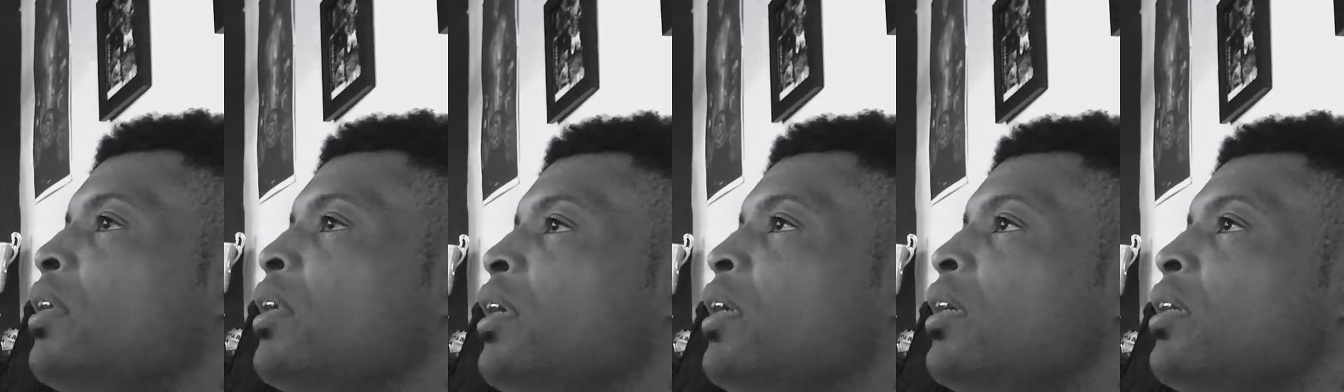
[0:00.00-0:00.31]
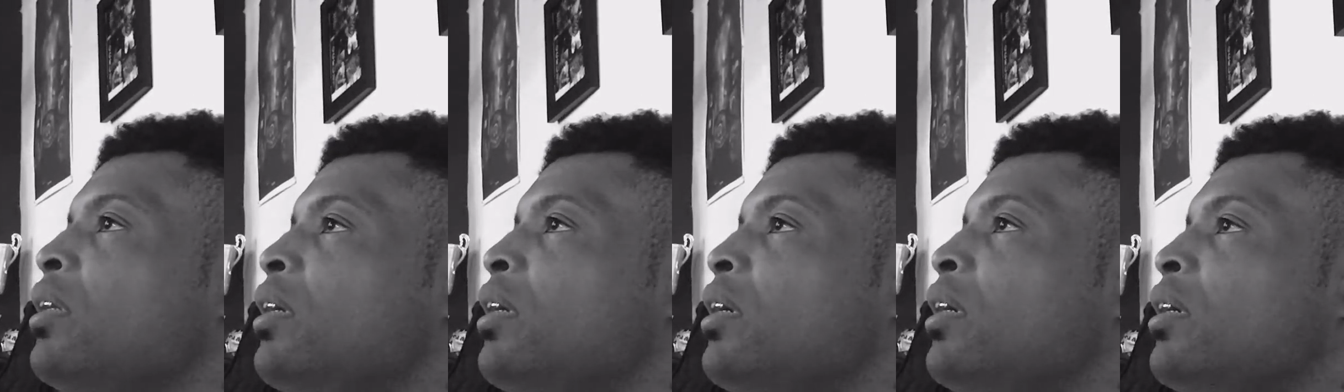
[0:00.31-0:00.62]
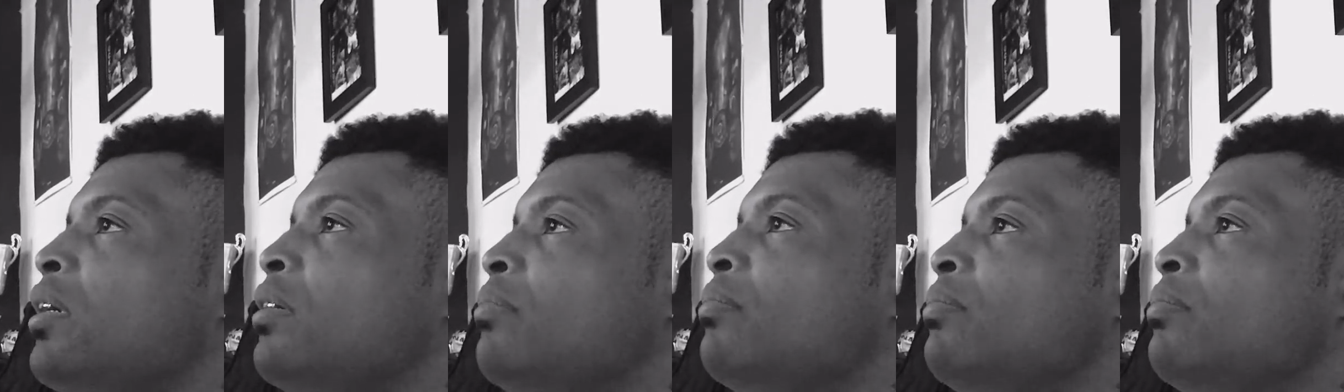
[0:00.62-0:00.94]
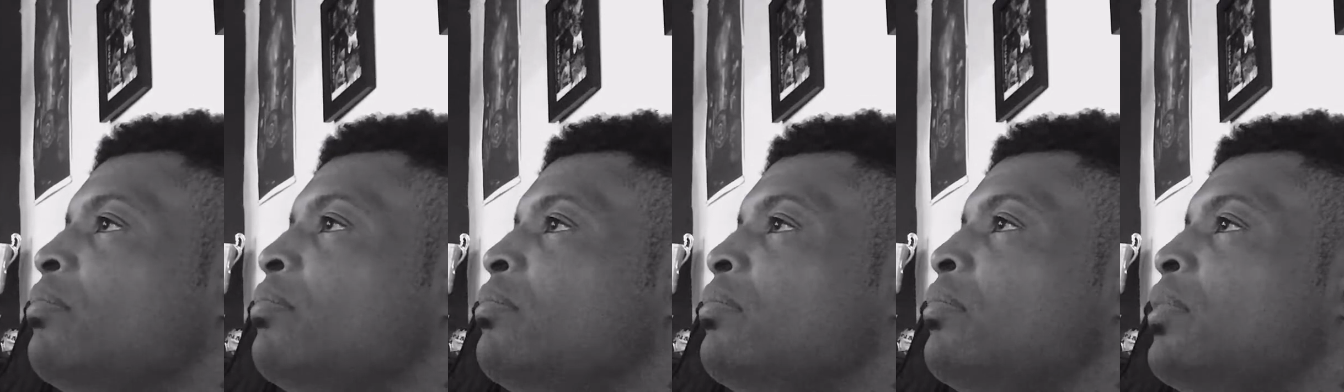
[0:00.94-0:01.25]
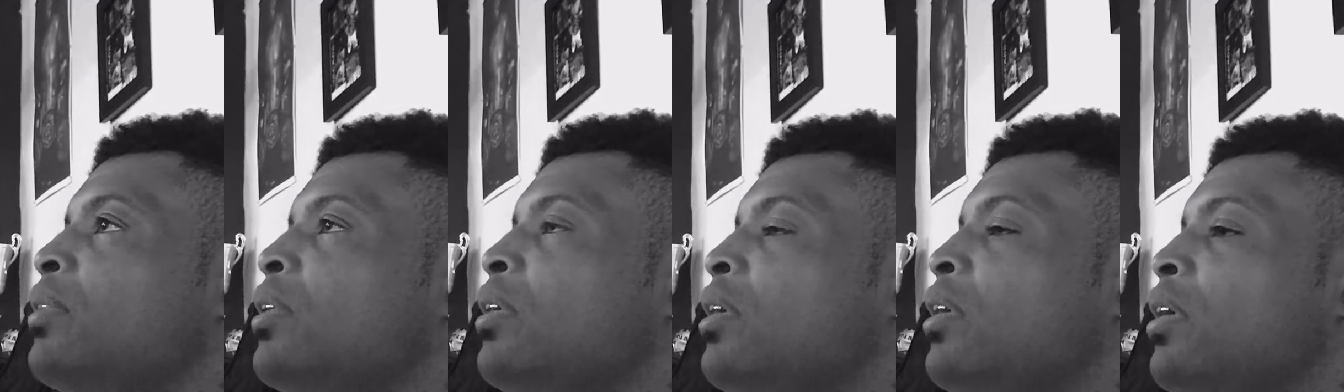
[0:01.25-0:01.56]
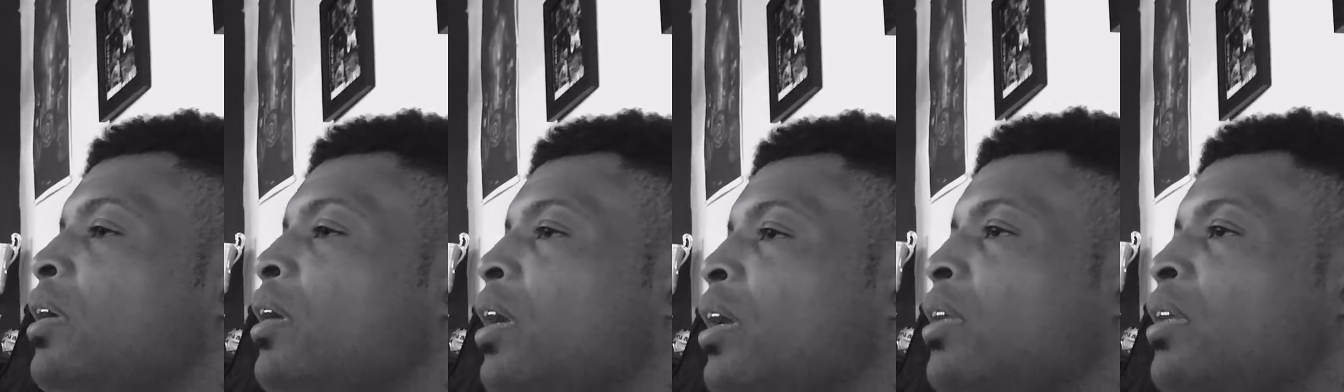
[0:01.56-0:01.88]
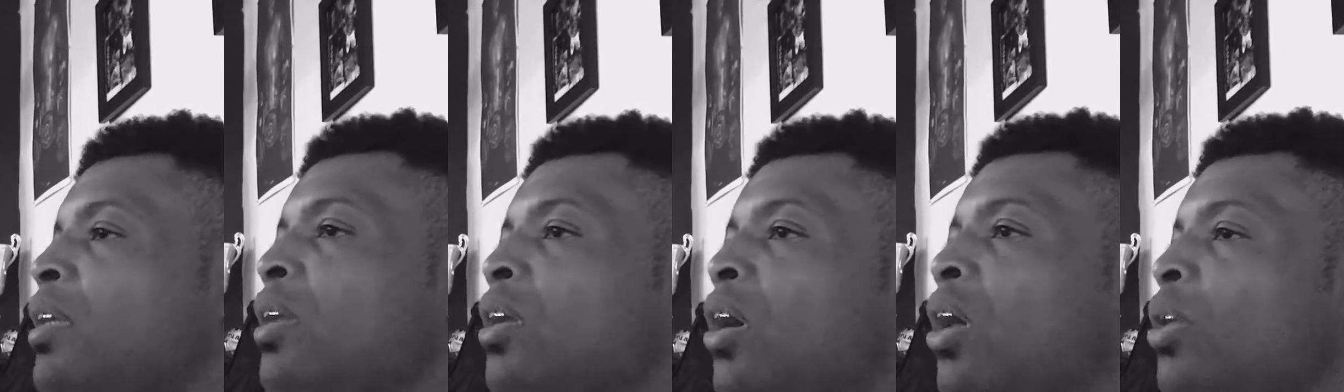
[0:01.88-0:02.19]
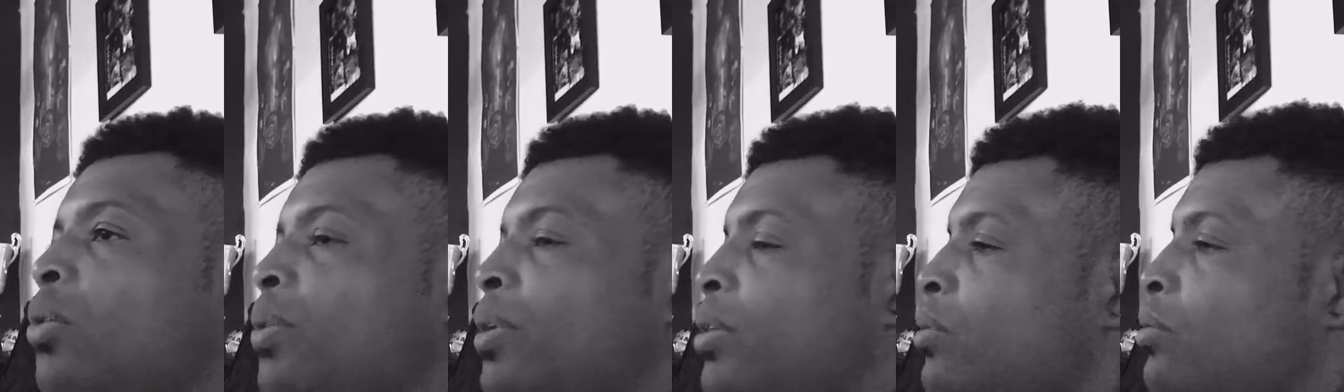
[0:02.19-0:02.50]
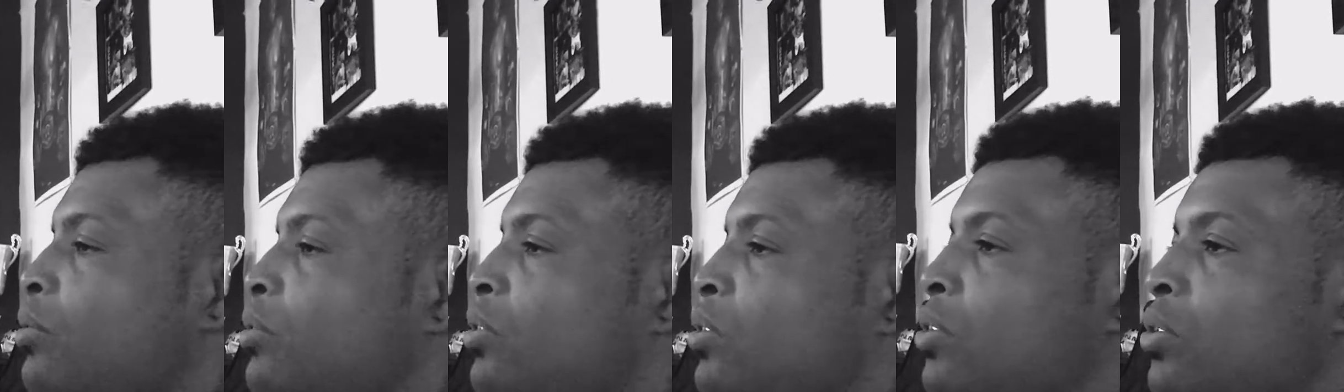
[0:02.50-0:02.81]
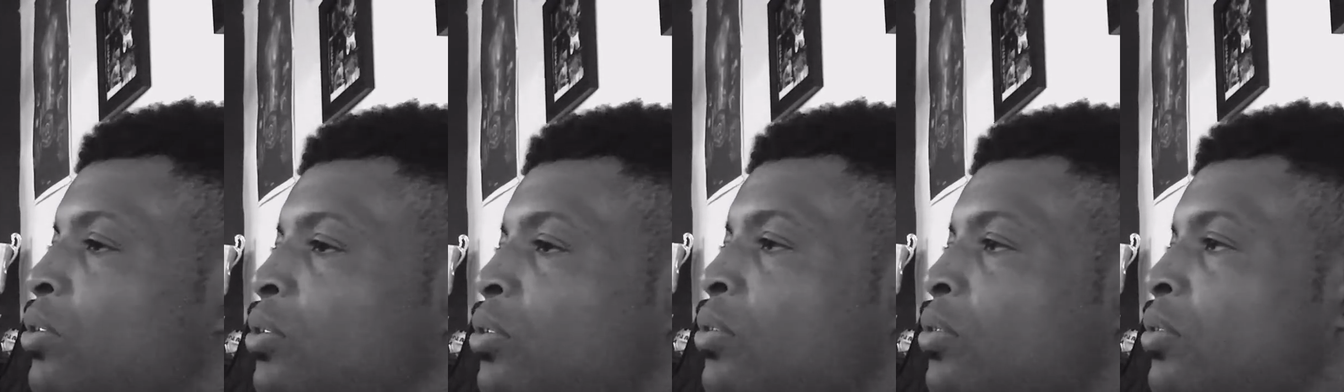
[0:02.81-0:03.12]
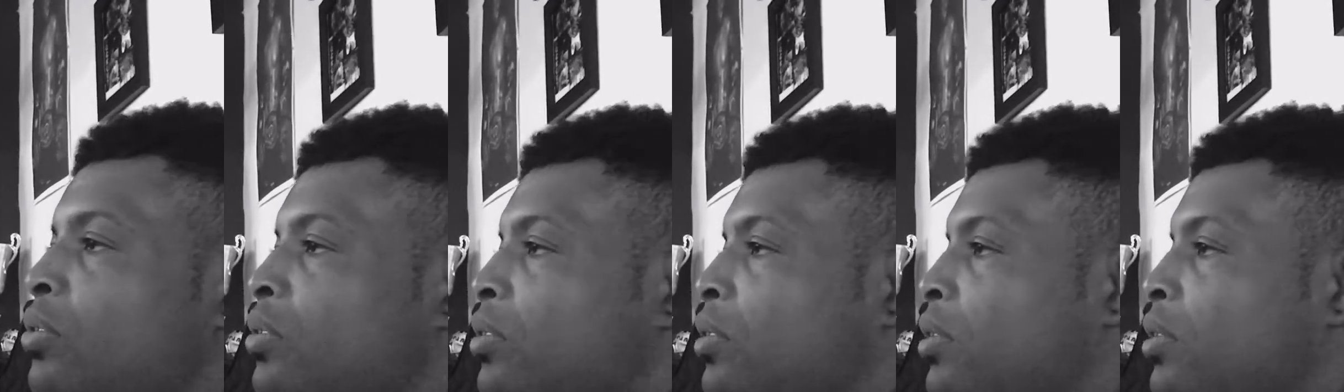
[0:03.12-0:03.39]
And I did it all the way through school.